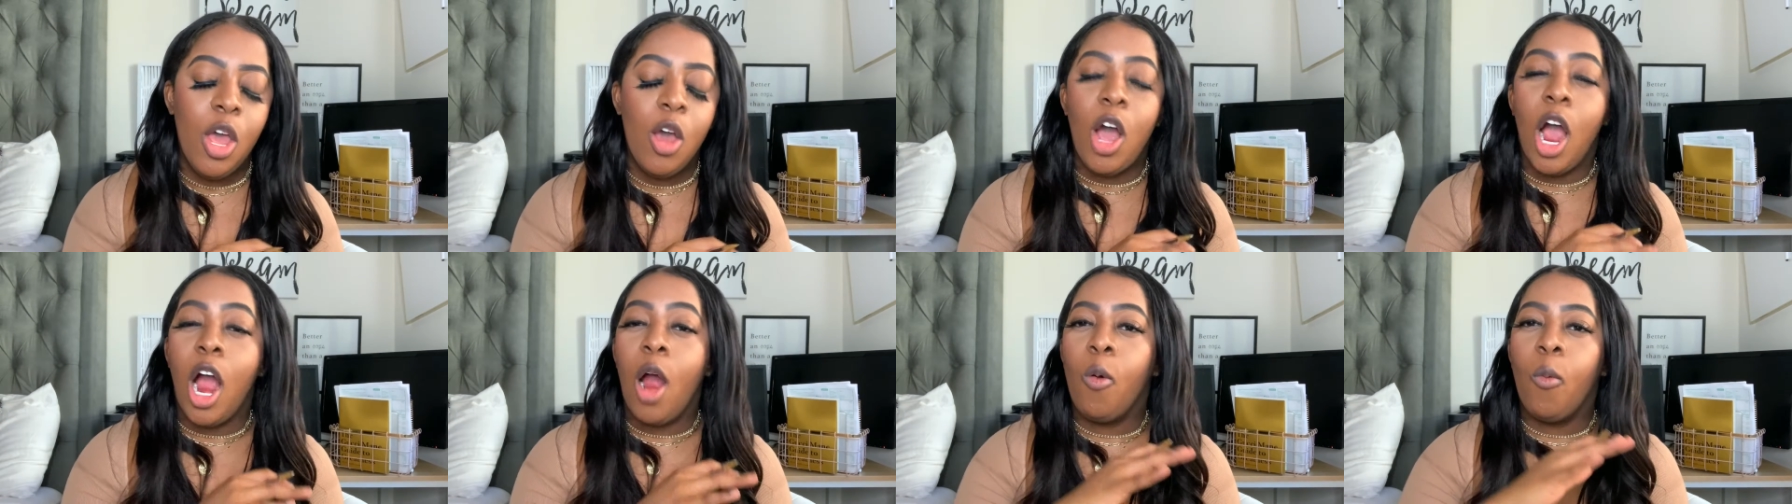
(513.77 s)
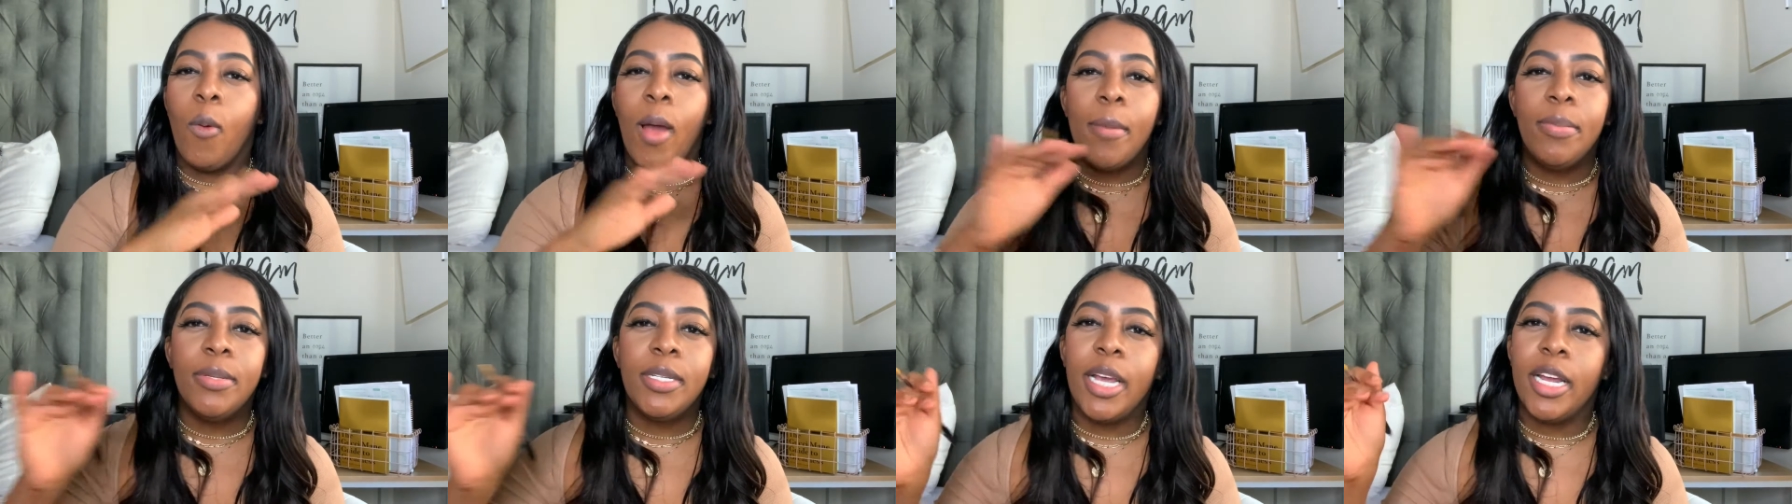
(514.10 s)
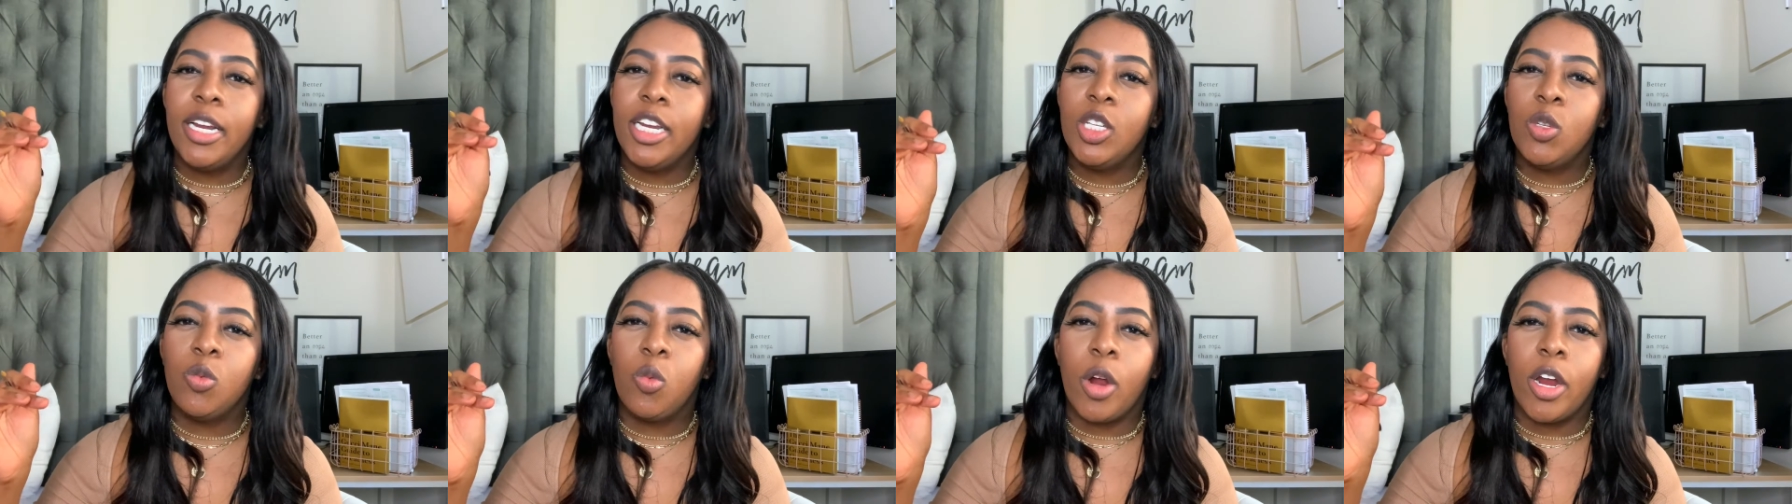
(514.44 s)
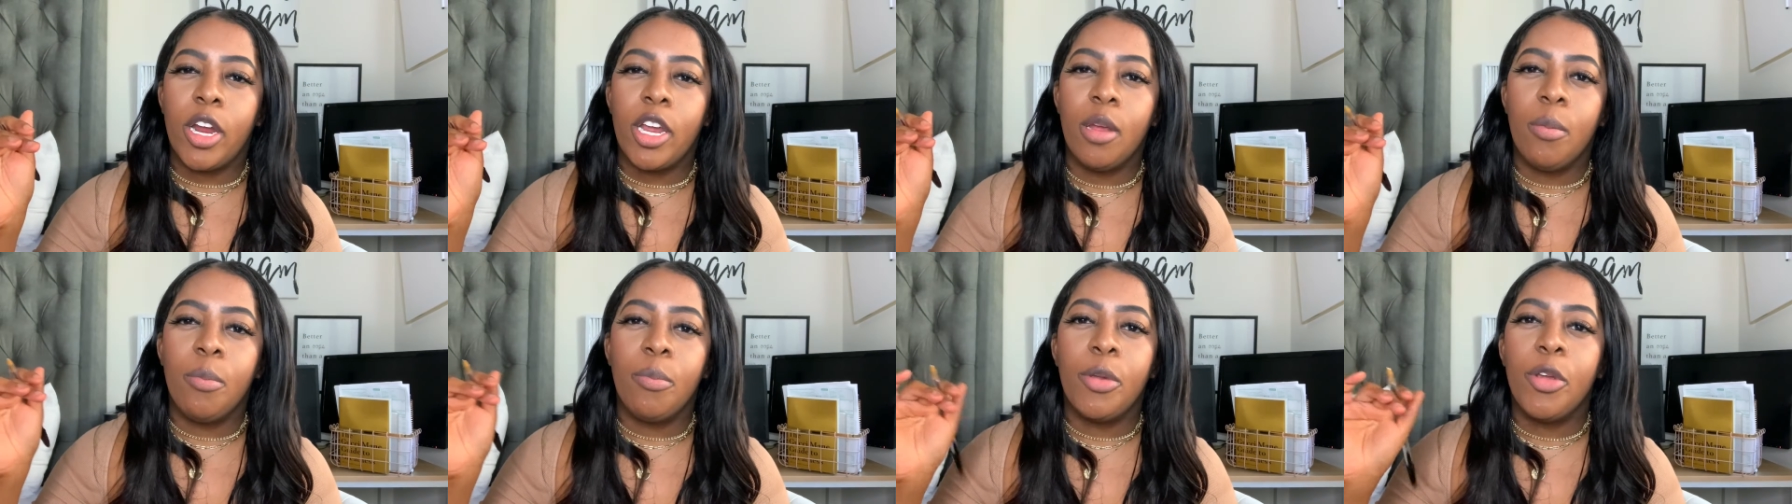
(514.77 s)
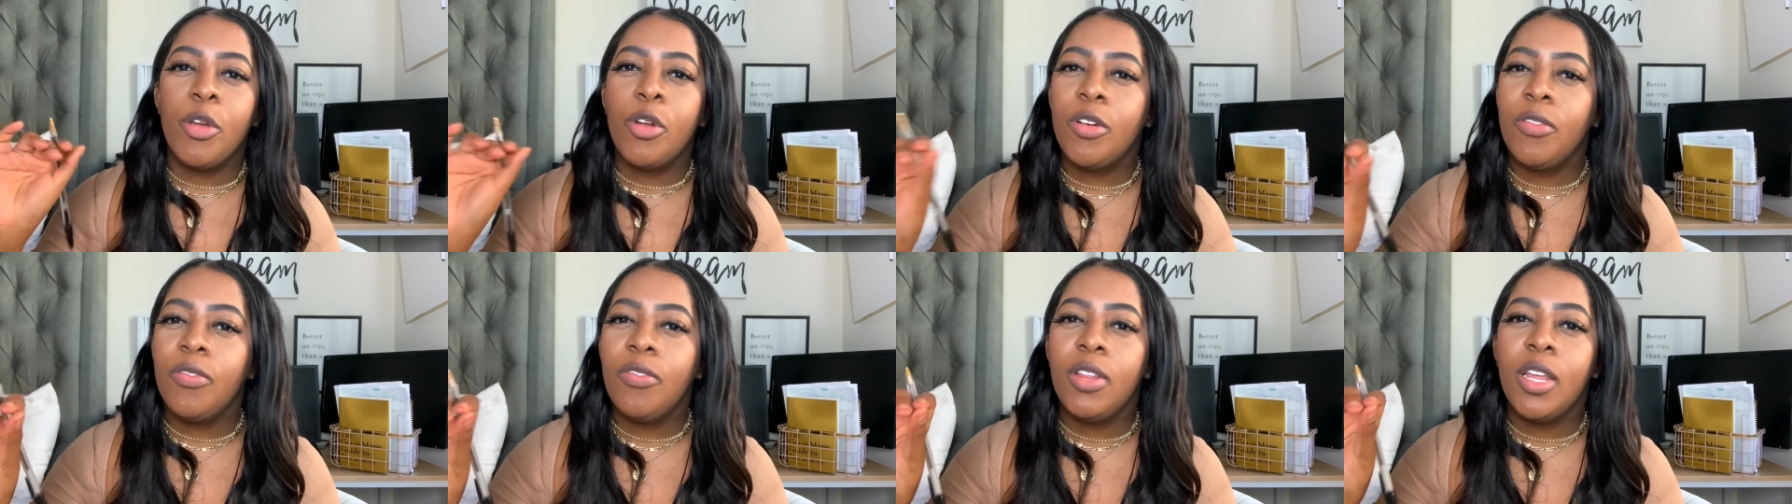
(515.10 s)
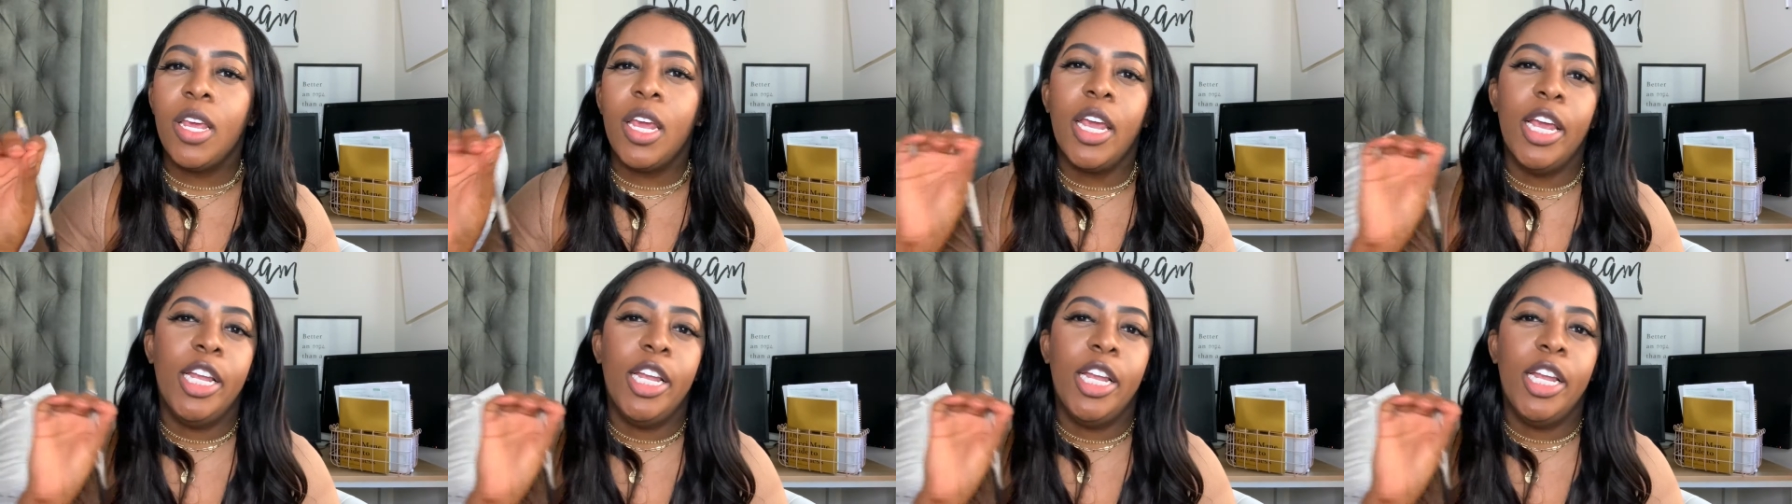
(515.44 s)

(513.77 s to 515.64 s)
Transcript: Our website is working beautifully.